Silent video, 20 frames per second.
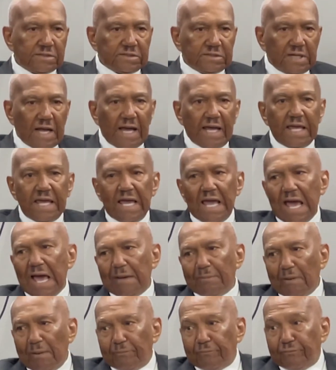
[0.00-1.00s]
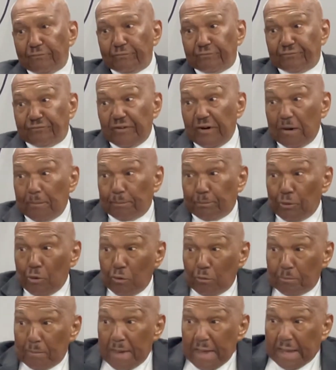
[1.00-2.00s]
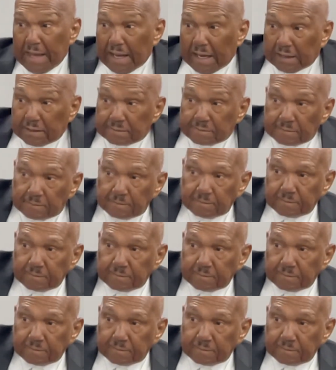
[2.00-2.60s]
Now here I am, a very broke man.